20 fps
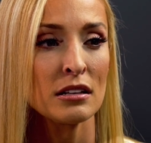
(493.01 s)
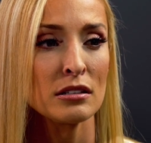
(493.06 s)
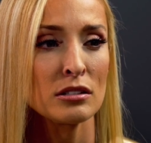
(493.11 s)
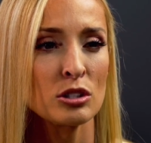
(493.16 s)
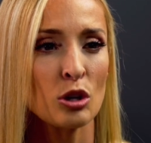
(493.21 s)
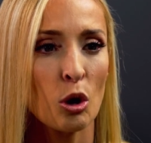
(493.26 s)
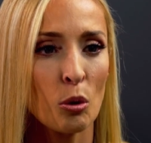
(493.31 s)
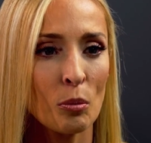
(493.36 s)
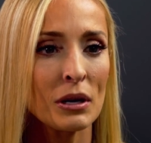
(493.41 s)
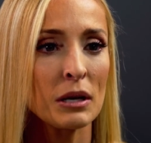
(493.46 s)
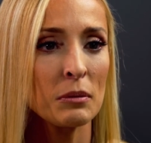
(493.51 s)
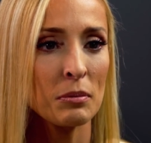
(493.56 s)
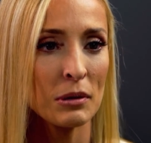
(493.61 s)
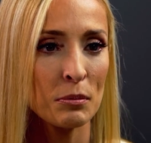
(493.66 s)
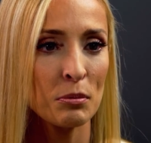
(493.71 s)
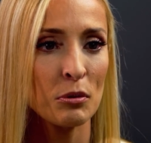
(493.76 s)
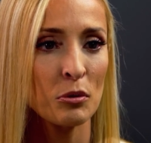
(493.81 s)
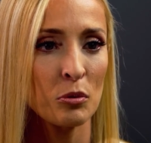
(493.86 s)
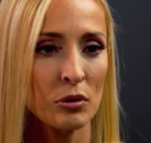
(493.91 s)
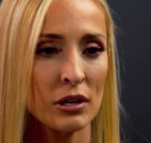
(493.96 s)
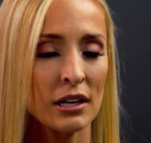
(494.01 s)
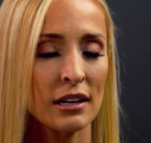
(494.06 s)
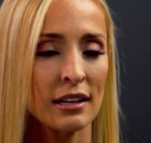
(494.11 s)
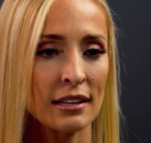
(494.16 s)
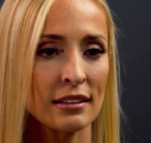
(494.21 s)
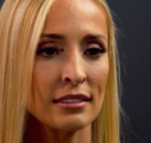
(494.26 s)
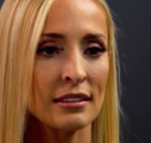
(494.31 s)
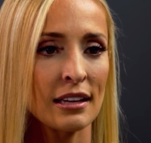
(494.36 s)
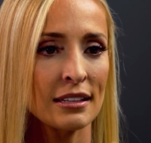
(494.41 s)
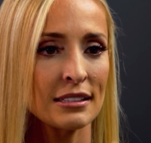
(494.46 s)
so many people wouldn't
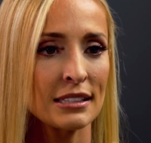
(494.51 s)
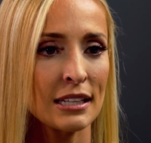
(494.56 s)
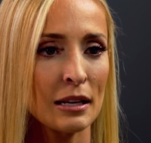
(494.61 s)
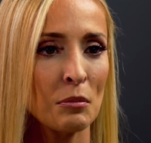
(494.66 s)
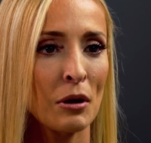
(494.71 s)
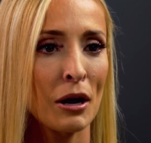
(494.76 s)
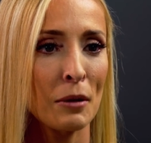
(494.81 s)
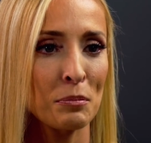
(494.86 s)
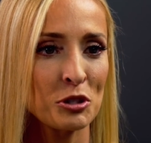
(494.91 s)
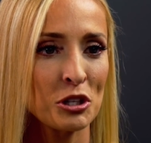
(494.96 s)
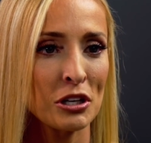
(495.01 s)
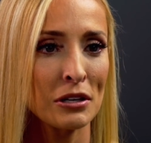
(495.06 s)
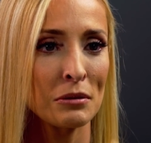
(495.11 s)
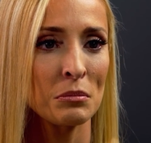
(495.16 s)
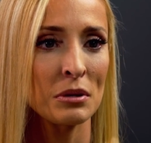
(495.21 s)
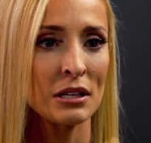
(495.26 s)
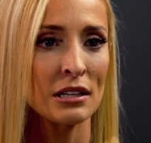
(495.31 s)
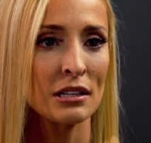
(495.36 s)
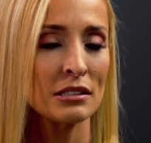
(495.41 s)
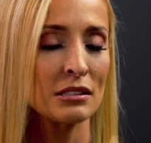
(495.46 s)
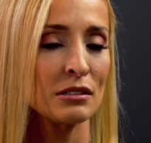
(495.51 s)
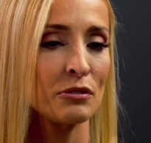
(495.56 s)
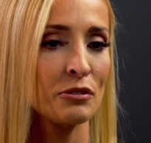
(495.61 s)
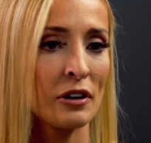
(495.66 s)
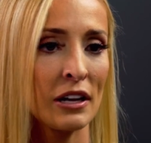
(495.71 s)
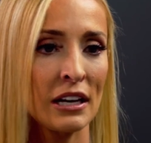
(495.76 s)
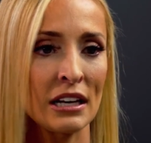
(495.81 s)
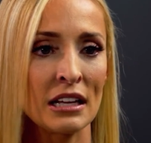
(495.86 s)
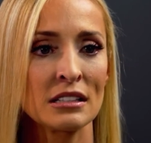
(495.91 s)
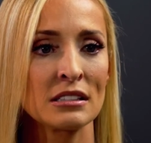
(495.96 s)
get that same option because of
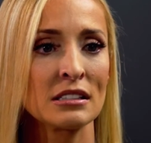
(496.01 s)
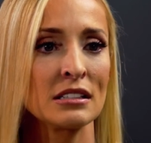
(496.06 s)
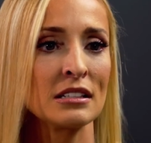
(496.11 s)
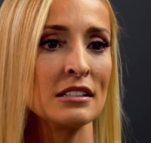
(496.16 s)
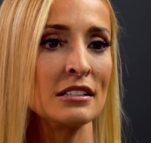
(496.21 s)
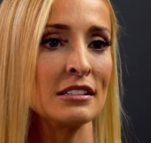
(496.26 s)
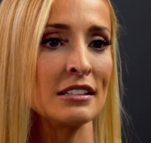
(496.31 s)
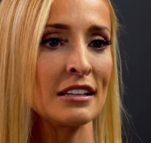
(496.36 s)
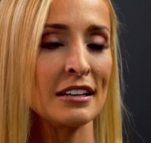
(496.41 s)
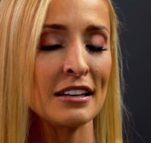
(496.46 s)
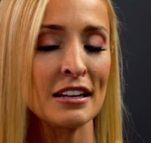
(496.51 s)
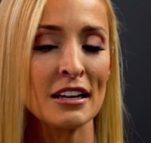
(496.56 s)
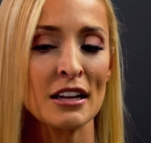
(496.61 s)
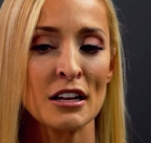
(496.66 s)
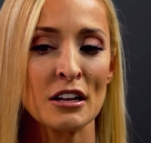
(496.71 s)
finances and